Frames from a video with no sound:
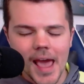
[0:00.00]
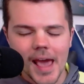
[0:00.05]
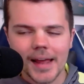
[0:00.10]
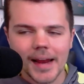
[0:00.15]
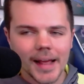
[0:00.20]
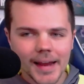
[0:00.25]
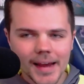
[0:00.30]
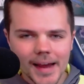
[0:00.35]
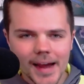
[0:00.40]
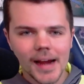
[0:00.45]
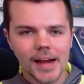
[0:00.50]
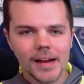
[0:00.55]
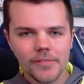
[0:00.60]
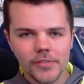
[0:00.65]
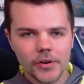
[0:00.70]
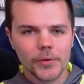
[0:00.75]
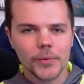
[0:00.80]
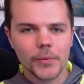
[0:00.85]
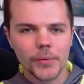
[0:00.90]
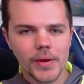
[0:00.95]
And I kind
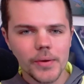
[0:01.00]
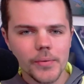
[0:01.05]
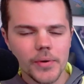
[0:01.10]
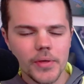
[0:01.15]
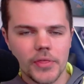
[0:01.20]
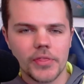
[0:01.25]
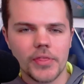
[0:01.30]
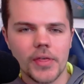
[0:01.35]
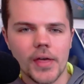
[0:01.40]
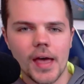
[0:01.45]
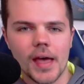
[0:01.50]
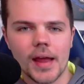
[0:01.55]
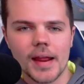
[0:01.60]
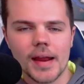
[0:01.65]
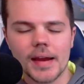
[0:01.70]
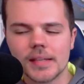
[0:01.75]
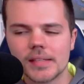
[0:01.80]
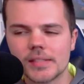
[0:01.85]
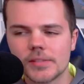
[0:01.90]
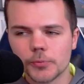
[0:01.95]
of agree with that.
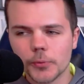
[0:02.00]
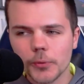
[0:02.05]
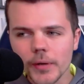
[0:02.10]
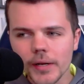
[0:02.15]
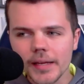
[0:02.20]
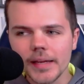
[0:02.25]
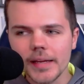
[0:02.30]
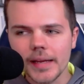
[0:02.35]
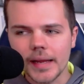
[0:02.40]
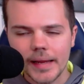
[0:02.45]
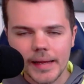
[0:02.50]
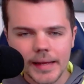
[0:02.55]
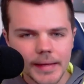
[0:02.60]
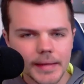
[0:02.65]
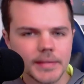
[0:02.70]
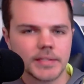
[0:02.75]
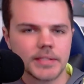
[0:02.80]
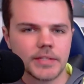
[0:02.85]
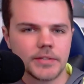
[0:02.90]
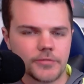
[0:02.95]
And it's really
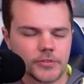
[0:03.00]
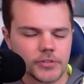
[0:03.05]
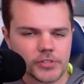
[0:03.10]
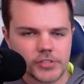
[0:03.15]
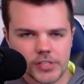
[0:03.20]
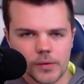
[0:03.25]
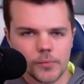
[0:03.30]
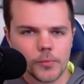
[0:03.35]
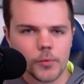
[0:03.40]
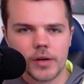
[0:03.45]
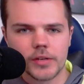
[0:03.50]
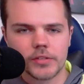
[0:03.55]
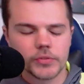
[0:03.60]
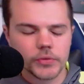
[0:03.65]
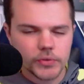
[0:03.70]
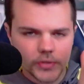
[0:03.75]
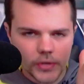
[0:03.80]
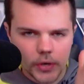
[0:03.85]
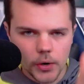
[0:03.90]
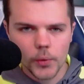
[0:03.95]
easy for someone
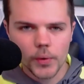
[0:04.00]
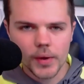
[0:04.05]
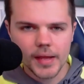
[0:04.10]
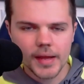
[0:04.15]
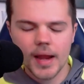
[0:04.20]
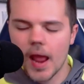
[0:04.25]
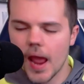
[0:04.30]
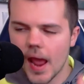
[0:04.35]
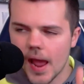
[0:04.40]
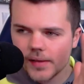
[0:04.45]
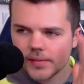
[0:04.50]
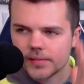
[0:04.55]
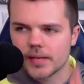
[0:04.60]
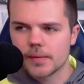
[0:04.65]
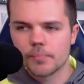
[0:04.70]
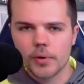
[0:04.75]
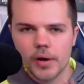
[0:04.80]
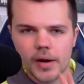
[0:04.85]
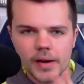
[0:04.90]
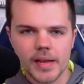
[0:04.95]
to go in as
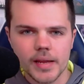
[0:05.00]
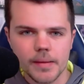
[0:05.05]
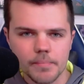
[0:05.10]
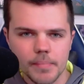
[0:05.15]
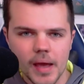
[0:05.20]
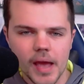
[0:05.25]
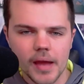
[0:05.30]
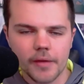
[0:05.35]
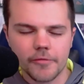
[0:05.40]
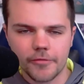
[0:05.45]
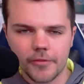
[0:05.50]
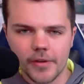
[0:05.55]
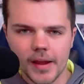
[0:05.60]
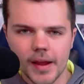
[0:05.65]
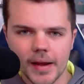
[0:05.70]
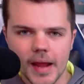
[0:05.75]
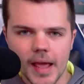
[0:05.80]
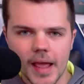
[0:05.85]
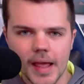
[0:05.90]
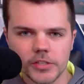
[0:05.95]
a Breaking Bad
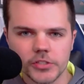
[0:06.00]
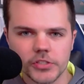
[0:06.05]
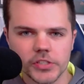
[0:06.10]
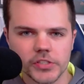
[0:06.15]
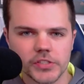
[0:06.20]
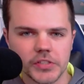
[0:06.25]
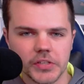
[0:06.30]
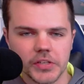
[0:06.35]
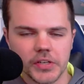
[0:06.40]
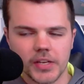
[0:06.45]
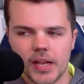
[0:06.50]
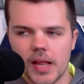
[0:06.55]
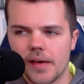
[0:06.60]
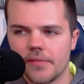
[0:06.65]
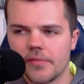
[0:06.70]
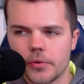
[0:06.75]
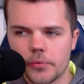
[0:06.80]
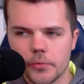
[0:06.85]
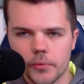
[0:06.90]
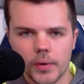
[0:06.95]
fan and just
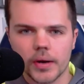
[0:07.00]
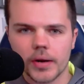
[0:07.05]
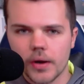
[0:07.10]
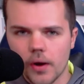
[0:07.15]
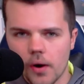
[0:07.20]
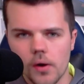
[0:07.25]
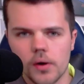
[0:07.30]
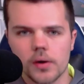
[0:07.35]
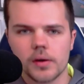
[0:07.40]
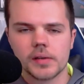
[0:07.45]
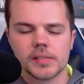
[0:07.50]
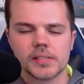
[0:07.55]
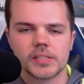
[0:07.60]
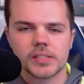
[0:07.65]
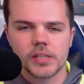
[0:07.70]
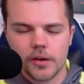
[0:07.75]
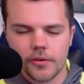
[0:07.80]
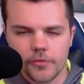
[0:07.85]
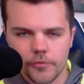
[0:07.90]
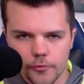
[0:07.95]
love it
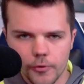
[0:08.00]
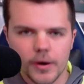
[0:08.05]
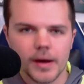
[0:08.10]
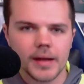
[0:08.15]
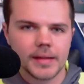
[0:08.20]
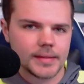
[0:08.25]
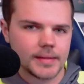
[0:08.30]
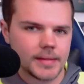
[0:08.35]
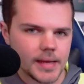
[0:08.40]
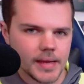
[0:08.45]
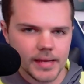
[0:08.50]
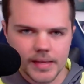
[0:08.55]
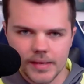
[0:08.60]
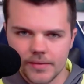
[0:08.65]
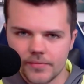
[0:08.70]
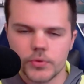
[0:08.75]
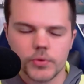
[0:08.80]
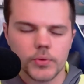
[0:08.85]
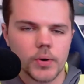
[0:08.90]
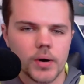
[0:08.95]
regardless of what they
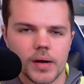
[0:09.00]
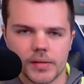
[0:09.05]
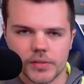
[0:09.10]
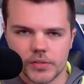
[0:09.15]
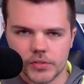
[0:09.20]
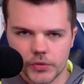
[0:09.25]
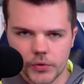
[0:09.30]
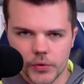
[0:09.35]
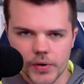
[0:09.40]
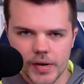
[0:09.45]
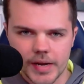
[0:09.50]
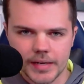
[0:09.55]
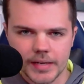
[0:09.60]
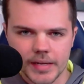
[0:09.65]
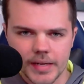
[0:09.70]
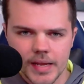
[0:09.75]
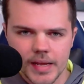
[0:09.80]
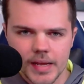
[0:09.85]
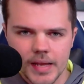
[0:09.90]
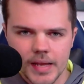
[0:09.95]
give you on screen.
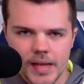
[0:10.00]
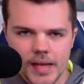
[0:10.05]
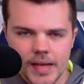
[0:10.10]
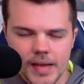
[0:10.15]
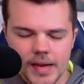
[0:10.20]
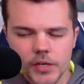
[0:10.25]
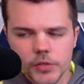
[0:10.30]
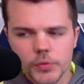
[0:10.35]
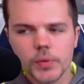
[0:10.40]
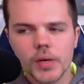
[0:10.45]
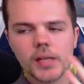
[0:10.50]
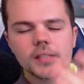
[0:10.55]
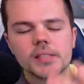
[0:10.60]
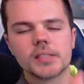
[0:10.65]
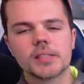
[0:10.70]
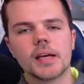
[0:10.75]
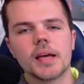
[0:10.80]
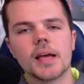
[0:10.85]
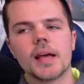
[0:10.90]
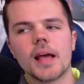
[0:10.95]
Here's what I'll
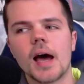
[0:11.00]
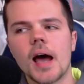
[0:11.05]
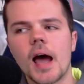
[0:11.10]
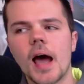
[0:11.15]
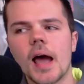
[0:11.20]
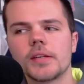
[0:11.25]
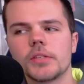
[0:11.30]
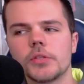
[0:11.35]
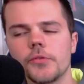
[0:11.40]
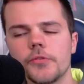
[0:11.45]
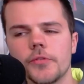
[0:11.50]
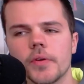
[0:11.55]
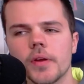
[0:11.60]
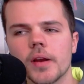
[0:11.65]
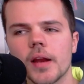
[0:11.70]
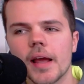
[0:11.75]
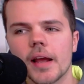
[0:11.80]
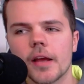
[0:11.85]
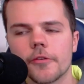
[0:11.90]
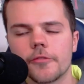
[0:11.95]
say I do
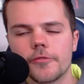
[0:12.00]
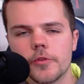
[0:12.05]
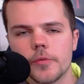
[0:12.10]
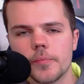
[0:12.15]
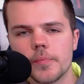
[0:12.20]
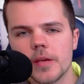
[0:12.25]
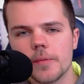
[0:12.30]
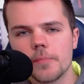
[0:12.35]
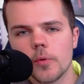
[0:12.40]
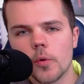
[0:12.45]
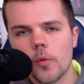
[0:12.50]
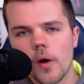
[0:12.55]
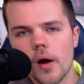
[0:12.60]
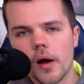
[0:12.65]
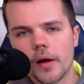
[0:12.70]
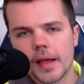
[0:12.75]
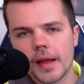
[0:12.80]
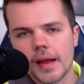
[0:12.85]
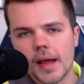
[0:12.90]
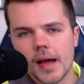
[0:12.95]
feel like a few people
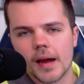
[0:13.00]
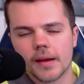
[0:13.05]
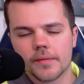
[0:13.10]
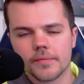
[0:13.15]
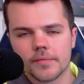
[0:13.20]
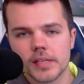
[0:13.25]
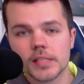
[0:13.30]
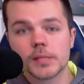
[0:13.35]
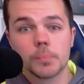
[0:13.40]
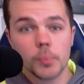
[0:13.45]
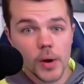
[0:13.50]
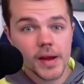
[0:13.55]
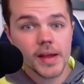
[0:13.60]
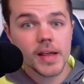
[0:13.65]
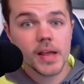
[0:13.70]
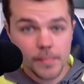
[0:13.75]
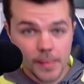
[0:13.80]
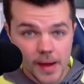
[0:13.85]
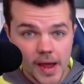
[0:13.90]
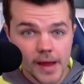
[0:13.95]
walking out of this,
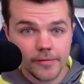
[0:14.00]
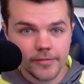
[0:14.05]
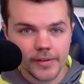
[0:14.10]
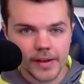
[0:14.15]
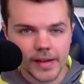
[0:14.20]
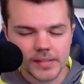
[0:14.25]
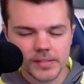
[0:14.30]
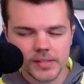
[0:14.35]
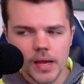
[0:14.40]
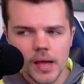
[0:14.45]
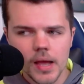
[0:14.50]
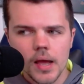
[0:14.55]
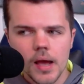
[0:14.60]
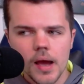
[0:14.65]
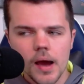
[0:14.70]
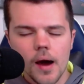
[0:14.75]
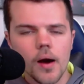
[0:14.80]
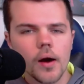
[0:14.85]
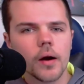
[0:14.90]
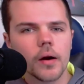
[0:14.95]
Breaking Bad fans,
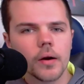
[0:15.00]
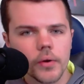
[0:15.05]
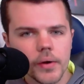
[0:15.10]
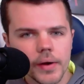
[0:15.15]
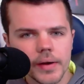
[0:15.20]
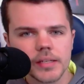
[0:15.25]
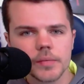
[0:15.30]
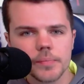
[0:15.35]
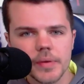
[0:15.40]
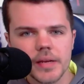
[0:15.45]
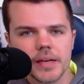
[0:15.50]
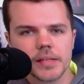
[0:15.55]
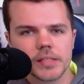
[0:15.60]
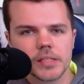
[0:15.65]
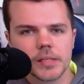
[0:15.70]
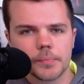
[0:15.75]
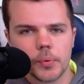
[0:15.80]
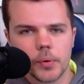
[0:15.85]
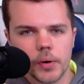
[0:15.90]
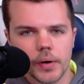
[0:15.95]
are going to be
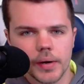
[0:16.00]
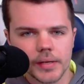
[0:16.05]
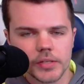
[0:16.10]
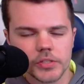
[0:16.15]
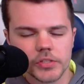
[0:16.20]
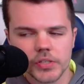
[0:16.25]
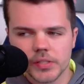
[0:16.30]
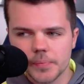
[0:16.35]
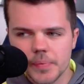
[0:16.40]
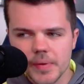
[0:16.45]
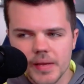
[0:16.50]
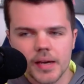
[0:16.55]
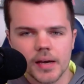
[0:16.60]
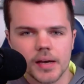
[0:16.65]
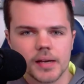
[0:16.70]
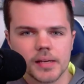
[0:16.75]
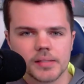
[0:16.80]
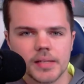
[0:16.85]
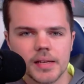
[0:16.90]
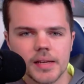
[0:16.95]
disappointed just
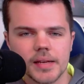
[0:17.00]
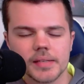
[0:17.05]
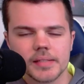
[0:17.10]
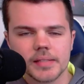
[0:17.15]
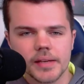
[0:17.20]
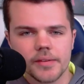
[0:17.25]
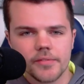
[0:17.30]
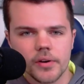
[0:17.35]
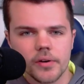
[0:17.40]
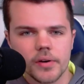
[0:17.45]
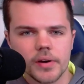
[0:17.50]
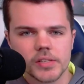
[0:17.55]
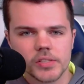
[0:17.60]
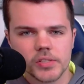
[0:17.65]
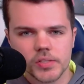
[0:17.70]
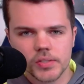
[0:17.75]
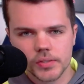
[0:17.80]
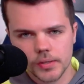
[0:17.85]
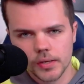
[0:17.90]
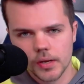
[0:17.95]
because it is a very
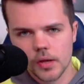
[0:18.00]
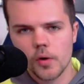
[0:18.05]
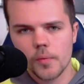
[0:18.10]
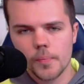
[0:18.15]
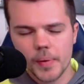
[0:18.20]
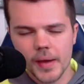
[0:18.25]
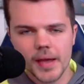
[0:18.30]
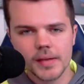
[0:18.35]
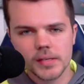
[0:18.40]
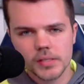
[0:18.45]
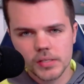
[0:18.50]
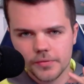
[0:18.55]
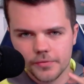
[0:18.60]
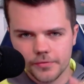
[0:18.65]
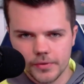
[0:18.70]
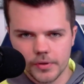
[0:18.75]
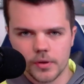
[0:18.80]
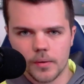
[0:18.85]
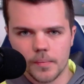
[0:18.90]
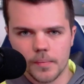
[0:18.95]
slow paced
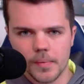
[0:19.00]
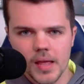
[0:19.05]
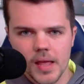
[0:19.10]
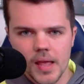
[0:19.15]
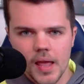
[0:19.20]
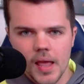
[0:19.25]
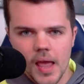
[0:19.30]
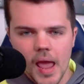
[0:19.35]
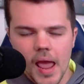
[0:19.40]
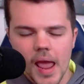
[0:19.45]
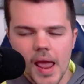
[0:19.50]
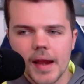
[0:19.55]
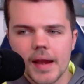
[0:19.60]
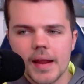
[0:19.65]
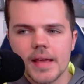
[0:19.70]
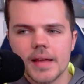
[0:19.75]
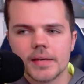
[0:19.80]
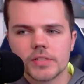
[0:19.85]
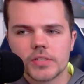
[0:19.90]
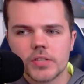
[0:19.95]
film. And
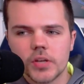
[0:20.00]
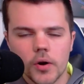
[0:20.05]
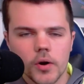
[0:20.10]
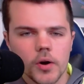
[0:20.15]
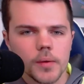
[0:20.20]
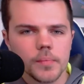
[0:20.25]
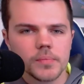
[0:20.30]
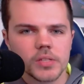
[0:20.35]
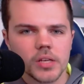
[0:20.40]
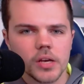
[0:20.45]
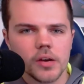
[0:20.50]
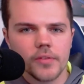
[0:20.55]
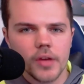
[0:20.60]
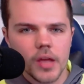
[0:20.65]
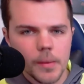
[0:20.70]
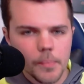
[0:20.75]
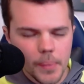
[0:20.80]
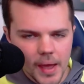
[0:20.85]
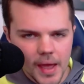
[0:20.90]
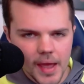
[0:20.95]
in terms of
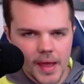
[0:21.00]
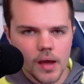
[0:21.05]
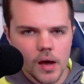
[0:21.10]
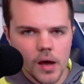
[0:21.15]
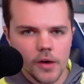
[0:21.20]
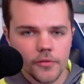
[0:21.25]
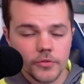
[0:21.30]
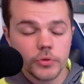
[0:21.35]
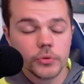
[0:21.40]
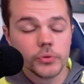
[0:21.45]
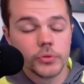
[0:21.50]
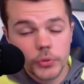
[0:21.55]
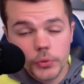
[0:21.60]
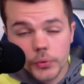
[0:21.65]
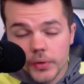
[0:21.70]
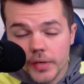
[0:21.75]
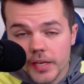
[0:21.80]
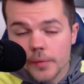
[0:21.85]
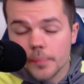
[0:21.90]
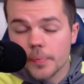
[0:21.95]
a payoff, you
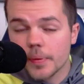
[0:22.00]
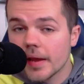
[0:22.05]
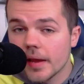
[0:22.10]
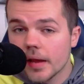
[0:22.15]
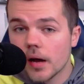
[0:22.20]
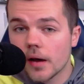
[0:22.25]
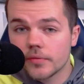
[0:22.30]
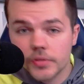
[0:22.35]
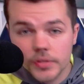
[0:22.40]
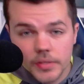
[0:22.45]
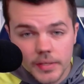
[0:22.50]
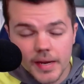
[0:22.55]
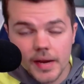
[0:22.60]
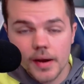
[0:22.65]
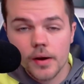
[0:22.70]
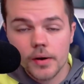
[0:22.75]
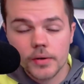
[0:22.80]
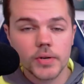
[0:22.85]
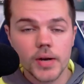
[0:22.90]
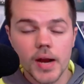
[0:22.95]
do get a payoff to the
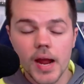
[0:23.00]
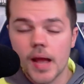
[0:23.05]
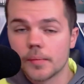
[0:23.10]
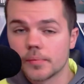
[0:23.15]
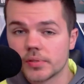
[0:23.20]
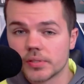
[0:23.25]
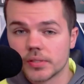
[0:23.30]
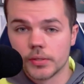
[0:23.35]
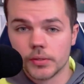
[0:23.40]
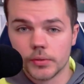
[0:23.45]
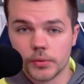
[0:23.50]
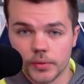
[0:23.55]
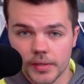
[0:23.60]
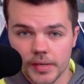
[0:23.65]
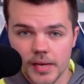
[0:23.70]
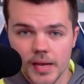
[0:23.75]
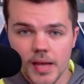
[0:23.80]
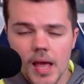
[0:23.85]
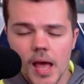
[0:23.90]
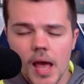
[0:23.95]
character,
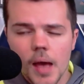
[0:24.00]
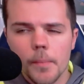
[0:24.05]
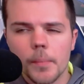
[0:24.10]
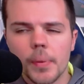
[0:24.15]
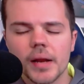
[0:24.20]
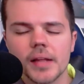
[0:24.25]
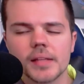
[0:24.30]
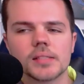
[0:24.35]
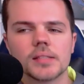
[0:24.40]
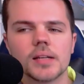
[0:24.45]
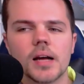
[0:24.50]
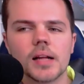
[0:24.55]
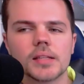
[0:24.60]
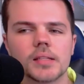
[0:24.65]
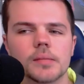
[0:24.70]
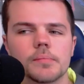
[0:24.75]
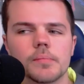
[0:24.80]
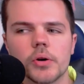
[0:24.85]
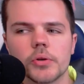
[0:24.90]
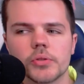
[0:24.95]
absolutely, but it's
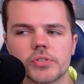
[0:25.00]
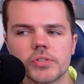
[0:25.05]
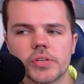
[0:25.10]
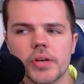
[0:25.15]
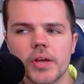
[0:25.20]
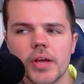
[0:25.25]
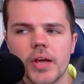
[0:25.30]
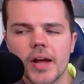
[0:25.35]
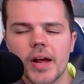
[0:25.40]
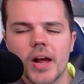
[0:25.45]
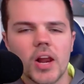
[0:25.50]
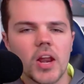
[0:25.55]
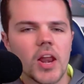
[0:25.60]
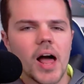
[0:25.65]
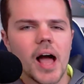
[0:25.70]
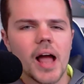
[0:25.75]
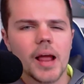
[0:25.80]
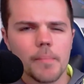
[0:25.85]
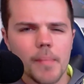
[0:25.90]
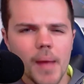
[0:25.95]
not the most
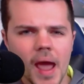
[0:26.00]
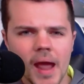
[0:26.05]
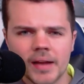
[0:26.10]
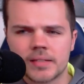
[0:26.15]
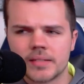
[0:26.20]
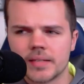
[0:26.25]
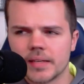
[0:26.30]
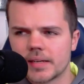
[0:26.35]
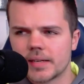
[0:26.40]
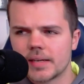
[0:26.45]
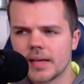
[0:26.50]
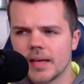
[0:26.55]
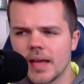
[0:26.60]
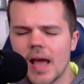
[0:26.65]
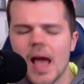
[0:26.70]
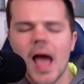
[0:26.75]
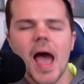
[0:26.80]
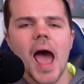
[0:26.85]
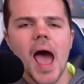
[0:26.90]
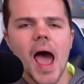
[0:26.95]
climactic
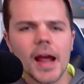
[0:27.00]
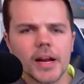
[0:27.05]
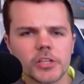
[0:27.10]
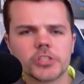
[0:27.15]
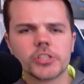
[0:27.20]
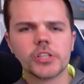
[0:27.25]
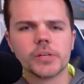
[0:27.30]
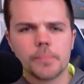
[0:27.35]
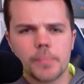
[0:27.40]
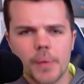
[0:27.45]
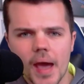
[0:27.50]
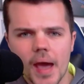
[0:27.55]
action